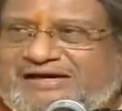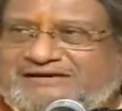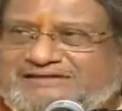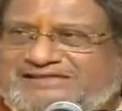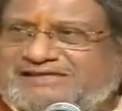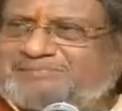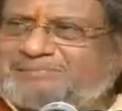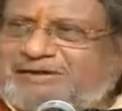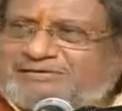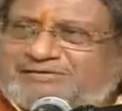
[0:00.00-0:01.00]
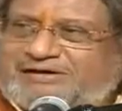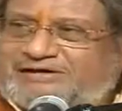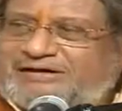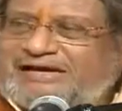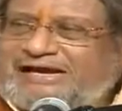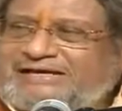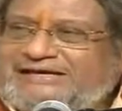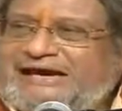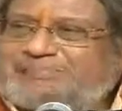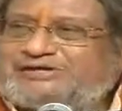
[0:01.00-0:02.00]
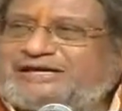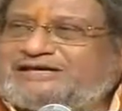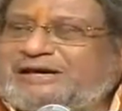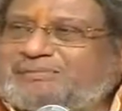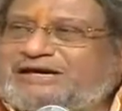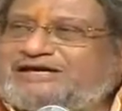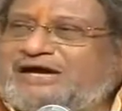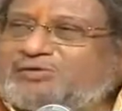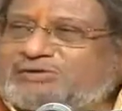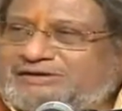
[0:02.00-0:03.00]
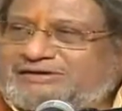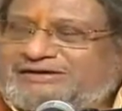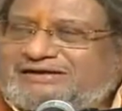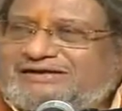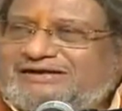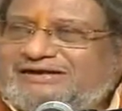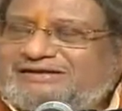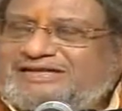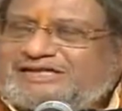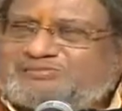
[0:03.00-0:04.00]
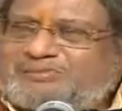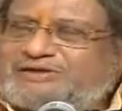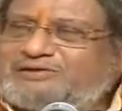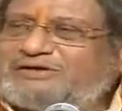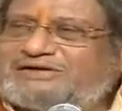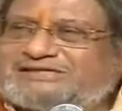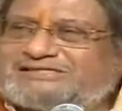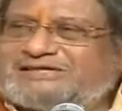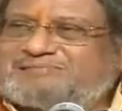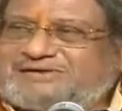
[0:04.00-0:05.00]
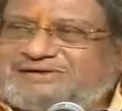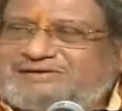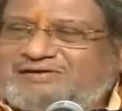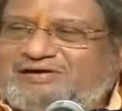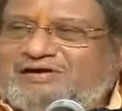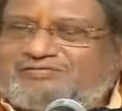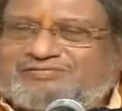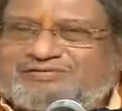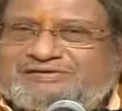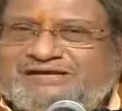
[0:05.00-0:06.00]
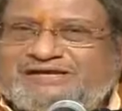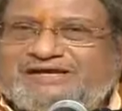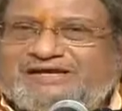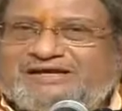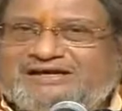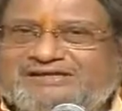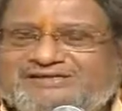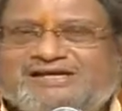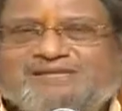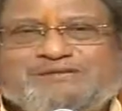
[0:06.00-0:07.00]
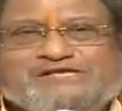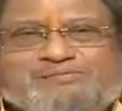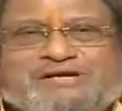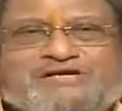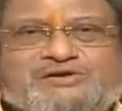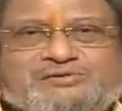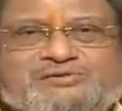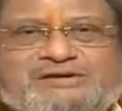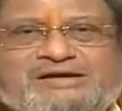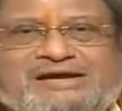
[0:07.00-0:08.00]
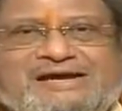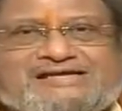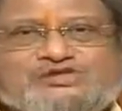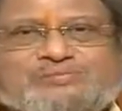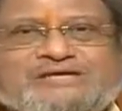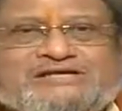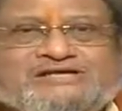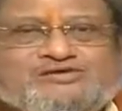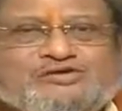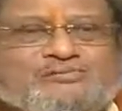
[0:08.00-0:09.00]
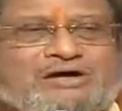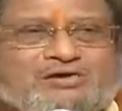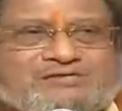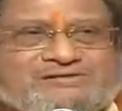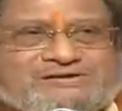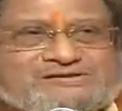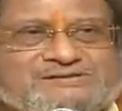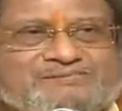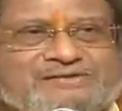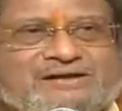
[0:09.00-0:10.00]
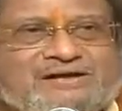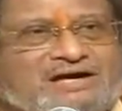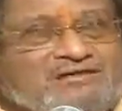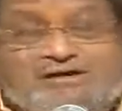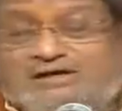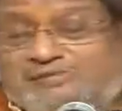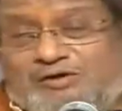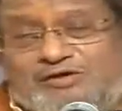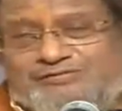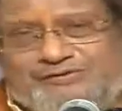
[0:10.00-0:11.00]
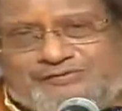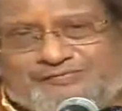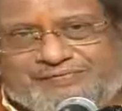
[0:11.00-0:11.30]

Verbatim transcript: and just a lying upside upright down. This particular concept of the cultural perspective has to be understood by all of us. I welcome all of you.